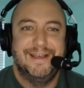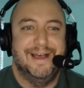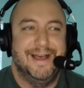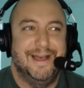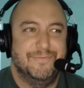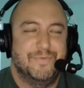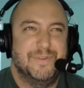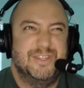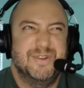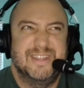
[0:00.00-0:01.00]

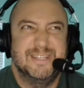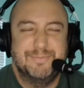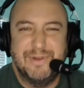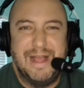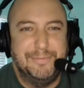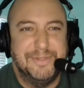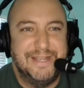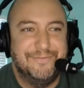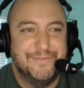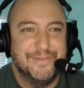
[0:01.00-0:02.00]
we've been doing this
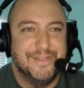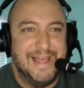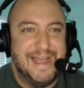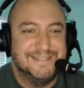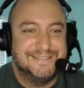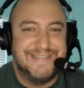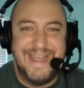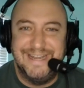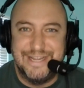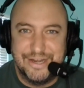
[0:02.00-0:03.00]
probably for the last
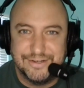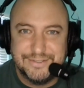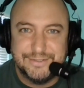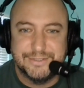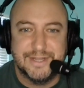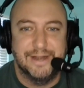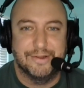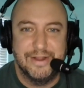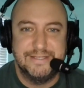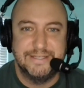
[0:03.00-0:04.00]
10 years, which is kind
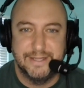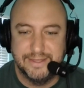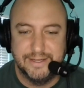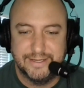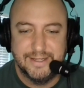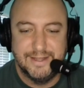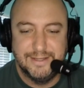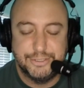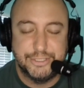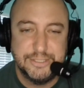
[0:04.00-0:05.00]
of crazy to think.
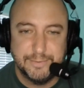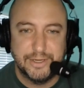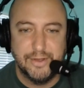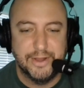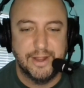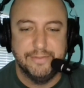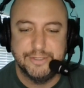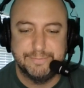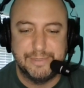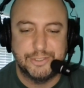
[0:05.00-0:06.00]
She's been going on
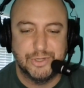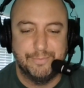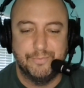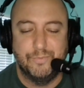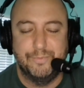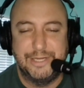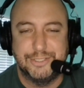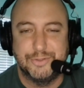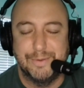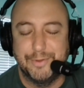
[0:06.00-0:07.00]
this beach
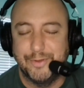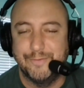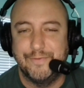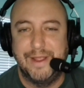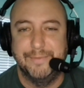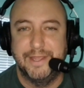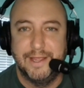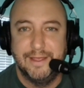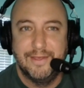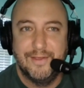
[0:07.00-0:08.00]
trip with her
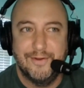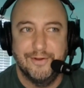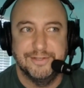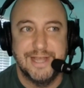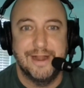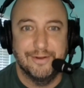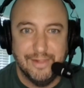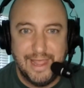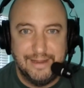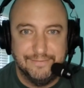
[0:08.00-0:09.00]
family her entire
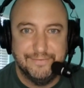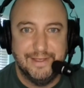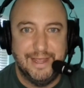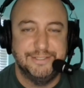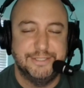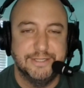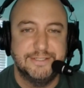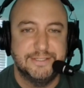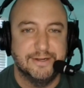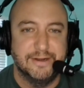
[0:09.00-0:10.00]
life. I
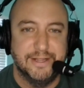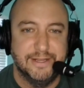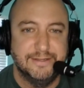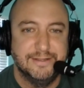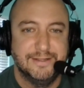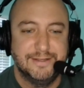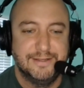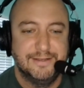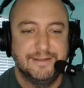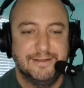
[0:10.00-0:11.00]
just started
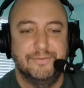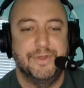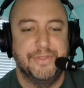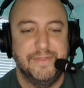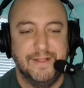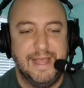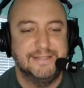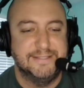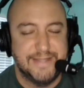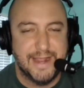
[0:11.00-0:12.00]
within the
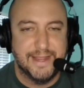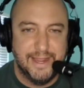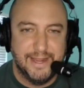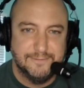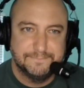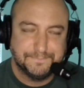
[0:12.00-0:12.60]
last decade.